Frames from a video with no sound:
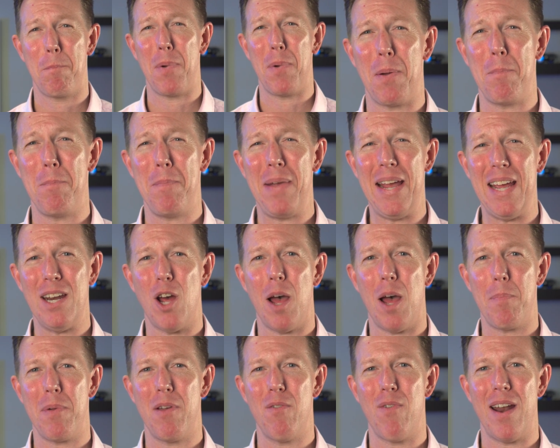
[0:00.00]
but may
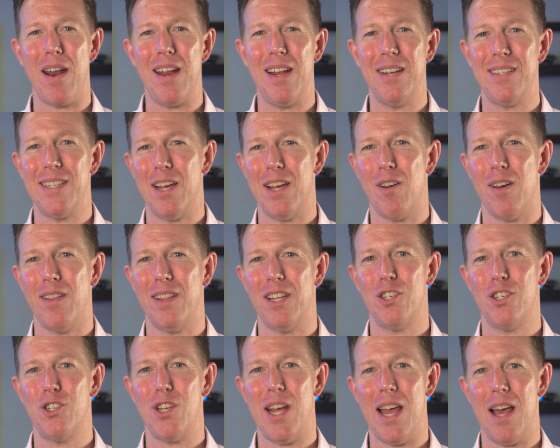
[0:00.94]
not be ready to take on
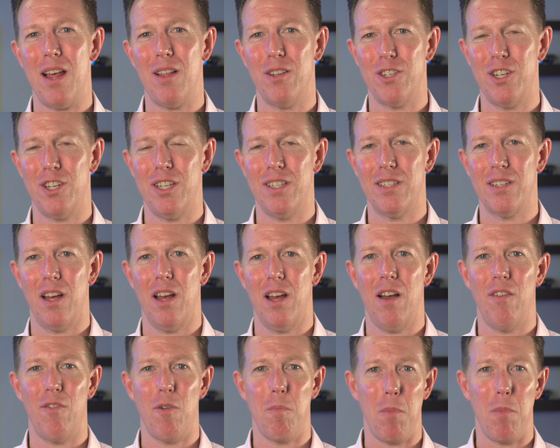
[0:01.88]
the challenges
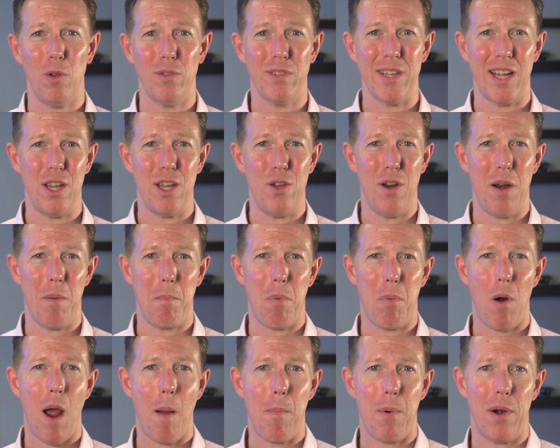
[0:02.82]
of a
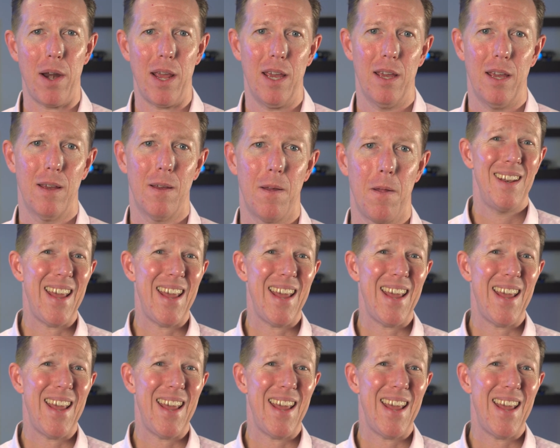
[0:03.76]
multi-unit property.